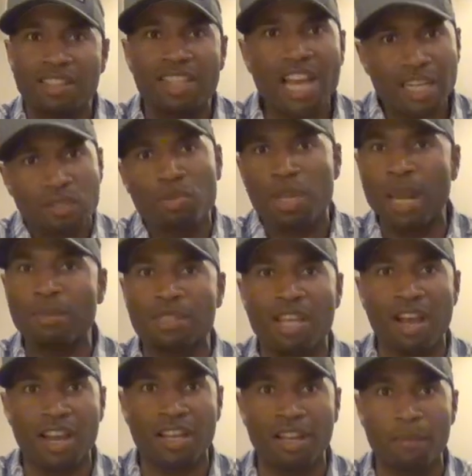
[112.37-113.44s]
That's what I'm
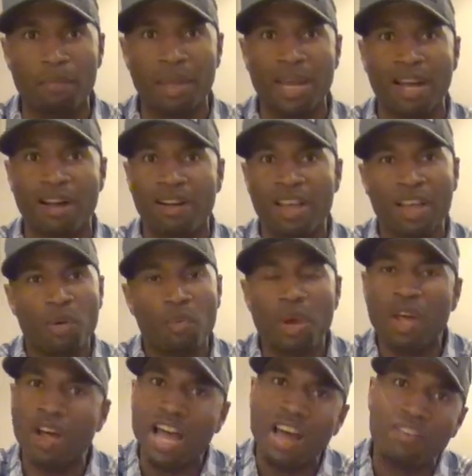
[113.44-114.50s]
talking about.
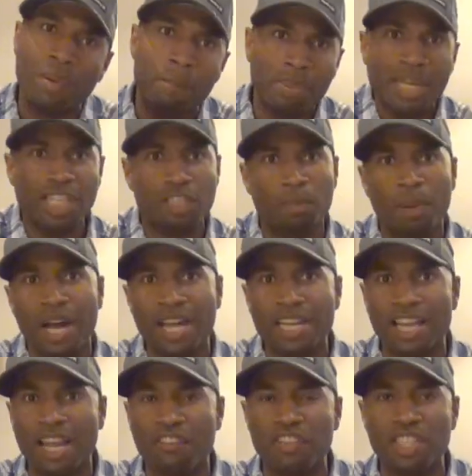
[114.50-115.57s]
We'll have a beach
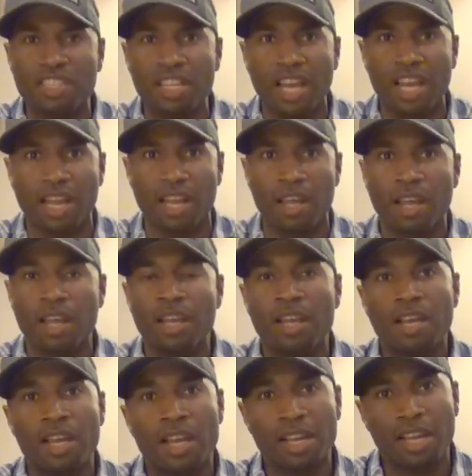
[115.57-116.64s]
body every day.
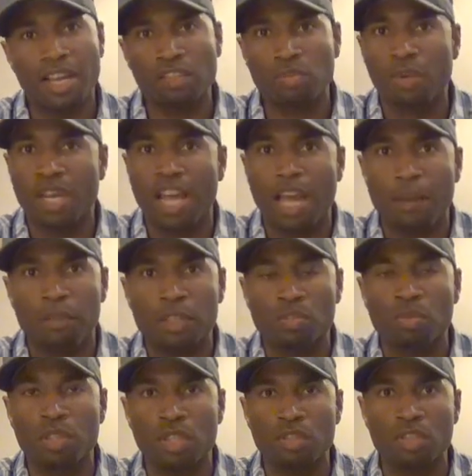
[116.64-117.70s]
And that's what
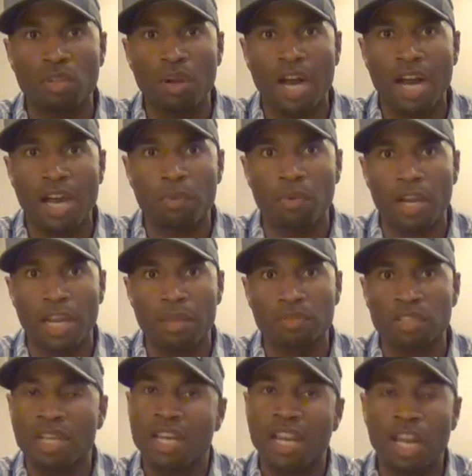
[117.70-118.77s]
happens when you do high
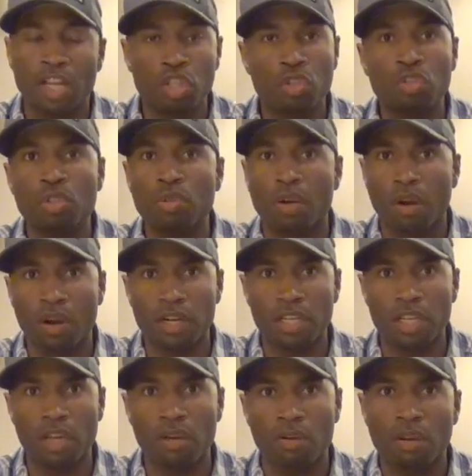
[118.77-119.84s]
reps and you do
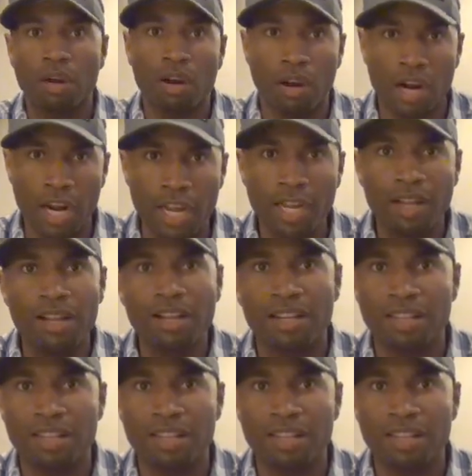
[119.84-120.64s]
cardio. All right?